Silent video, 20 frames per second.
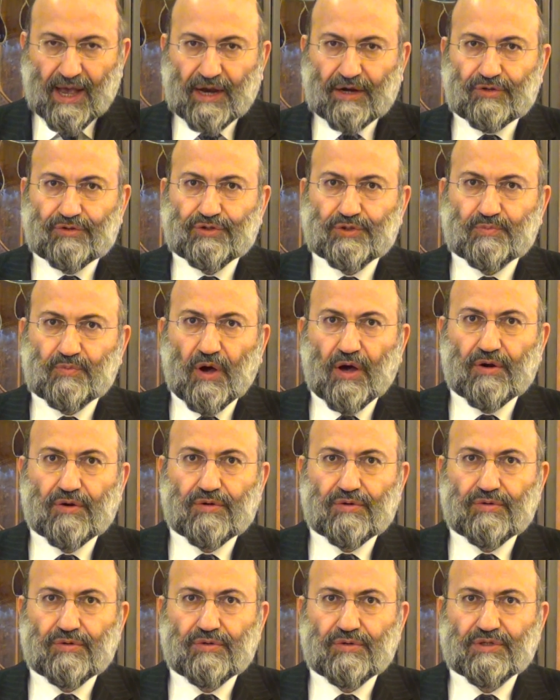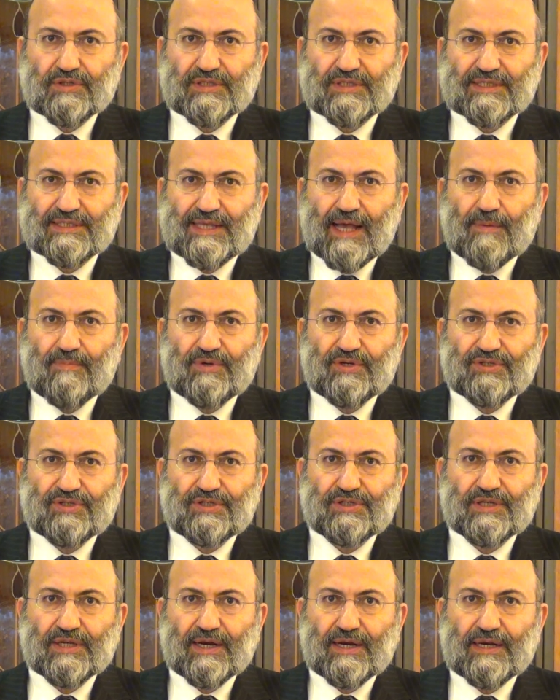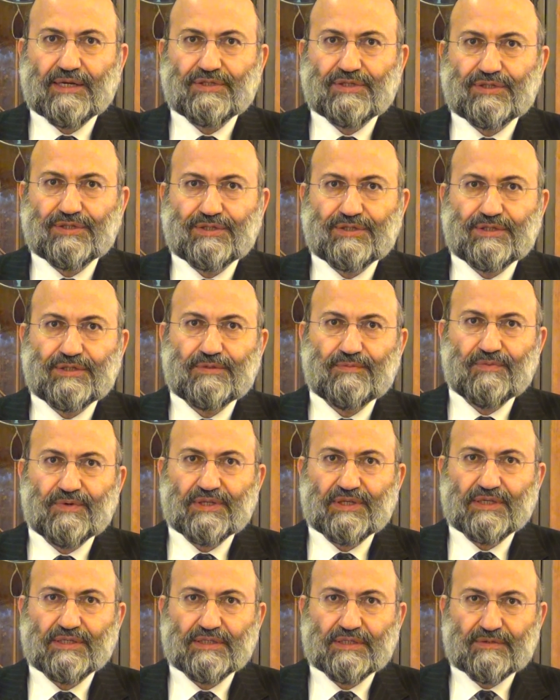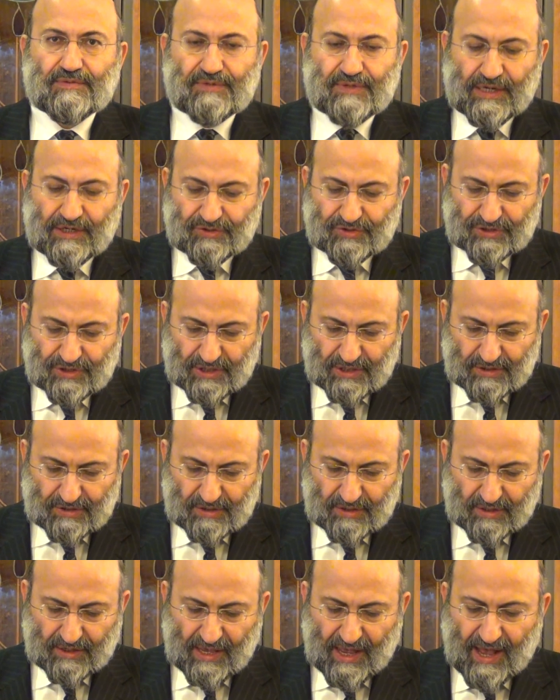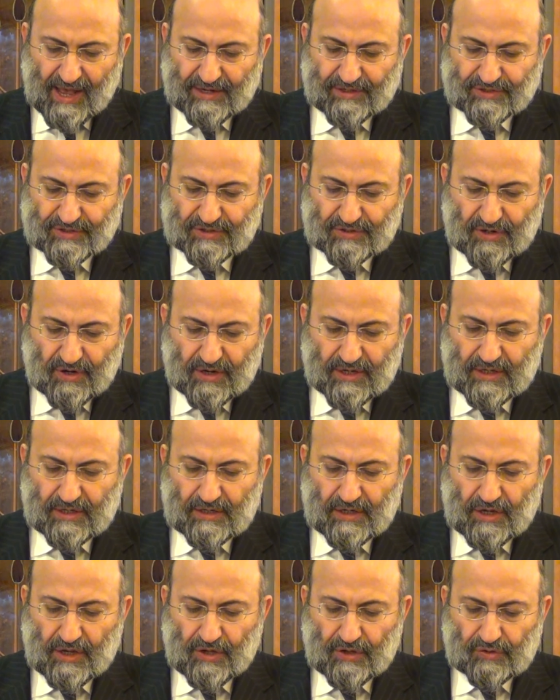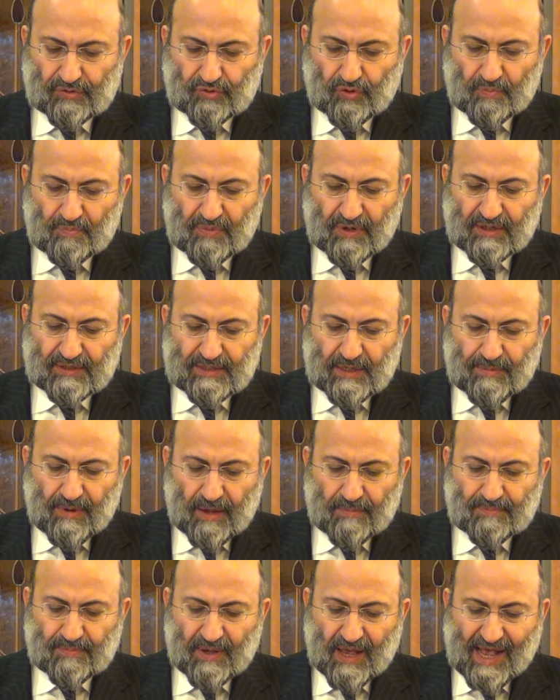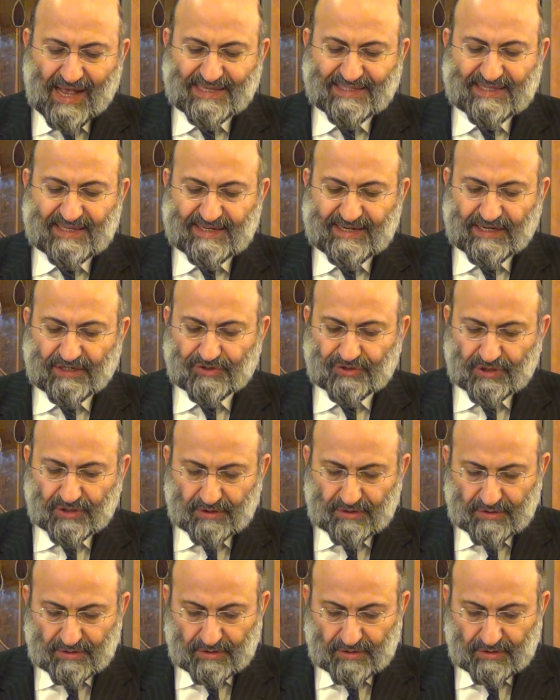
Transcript: HaKadosh Baruch Hu is establishing a relationship with his nation, Klal Yisrael, to build them up as a nation.